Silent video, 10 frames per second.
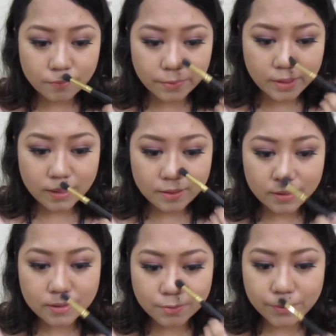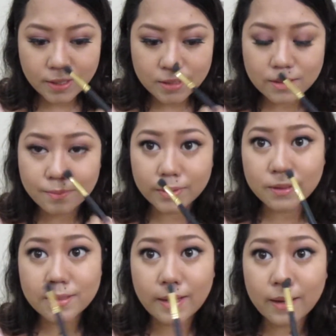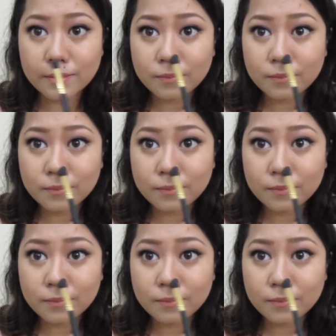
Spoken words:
really as simple as that.